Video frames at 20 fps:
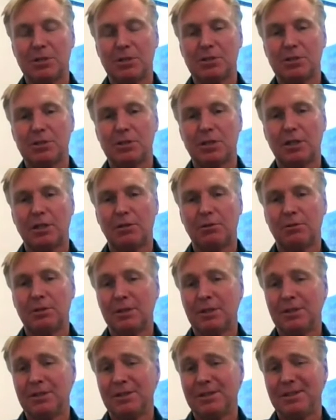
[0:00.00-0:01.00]
So,
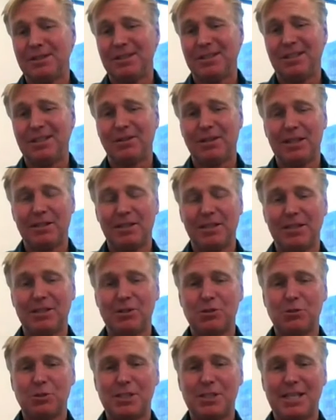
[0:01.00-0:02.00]
that the
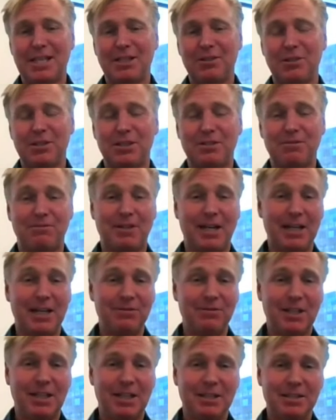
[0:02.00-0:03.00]
industry standard is 5
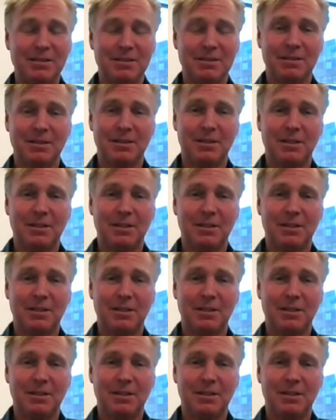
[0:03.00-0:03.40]
nines,